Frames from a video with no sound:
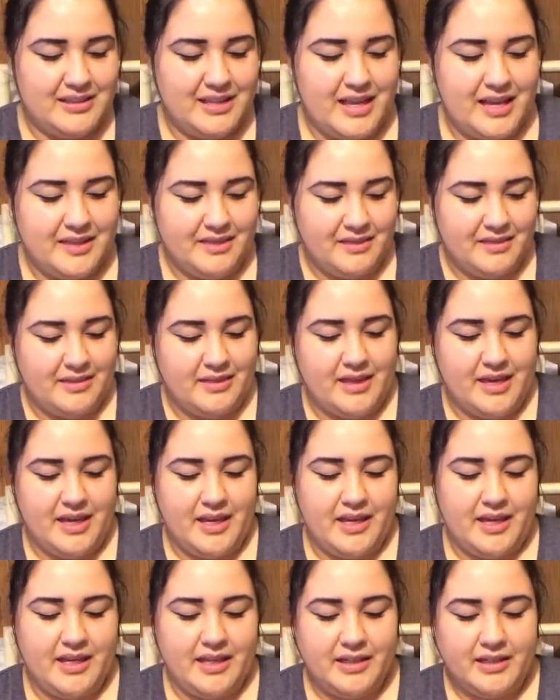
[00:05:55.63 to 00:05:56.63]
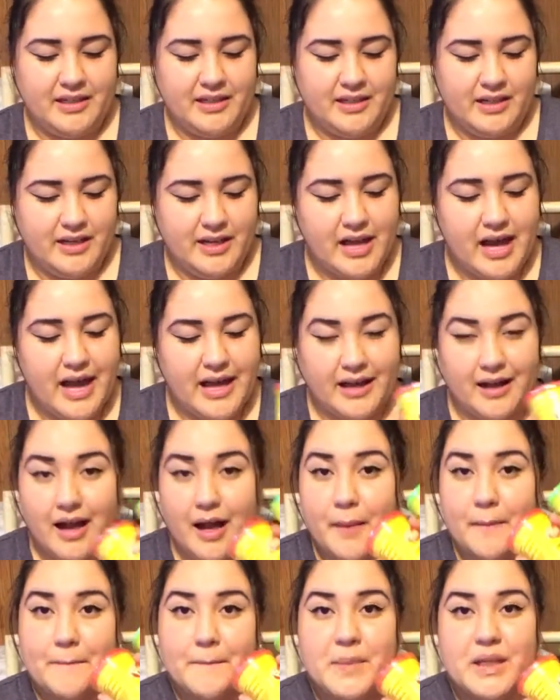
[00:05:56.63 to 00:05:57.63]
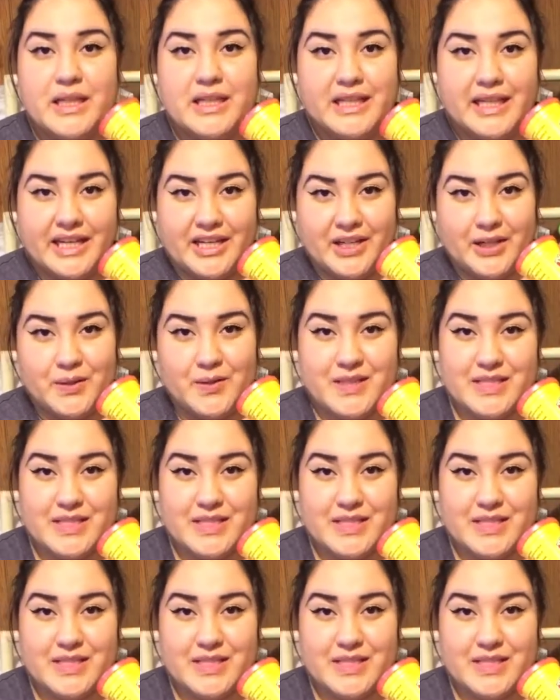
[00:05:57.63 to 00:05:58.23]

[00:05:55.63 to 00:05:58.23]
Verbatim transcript: And then I got Play-Doh,